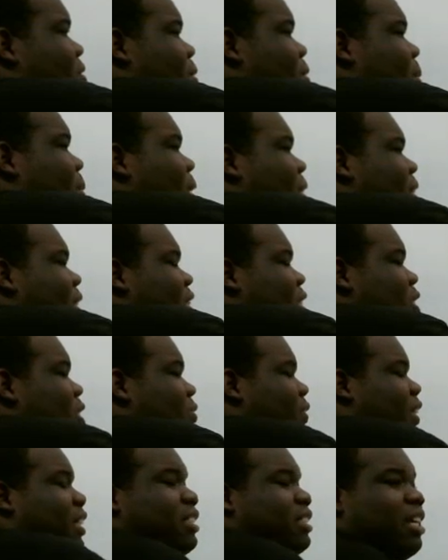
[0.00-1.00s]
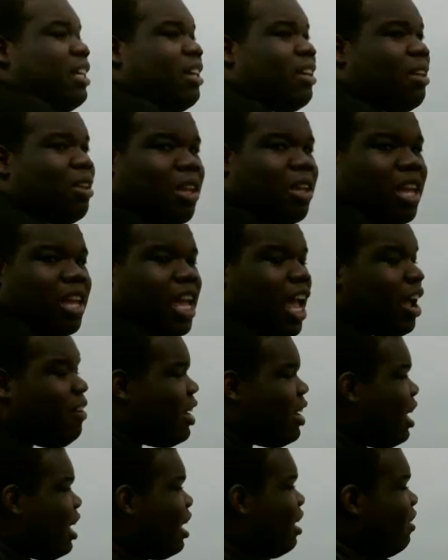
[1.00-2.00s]
we mark this as visit, and
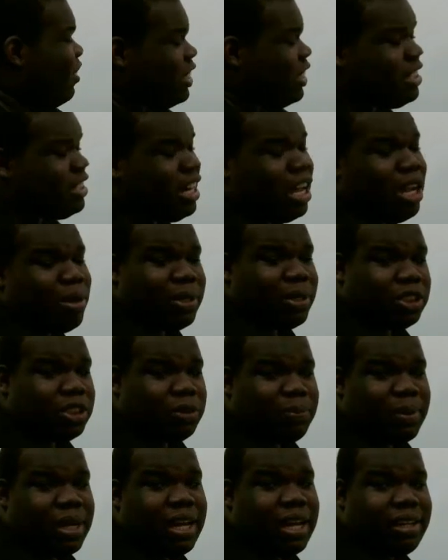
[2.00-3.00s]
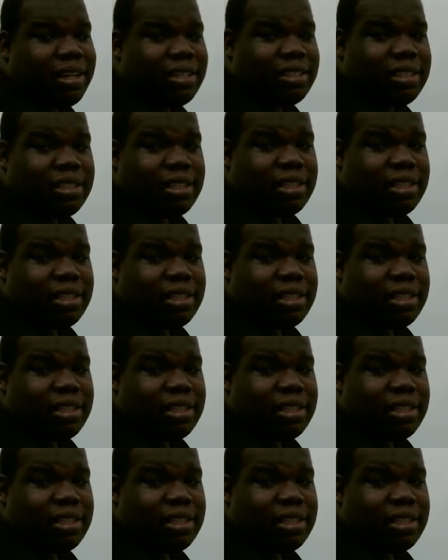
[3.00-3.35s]
we get all its neighbors, but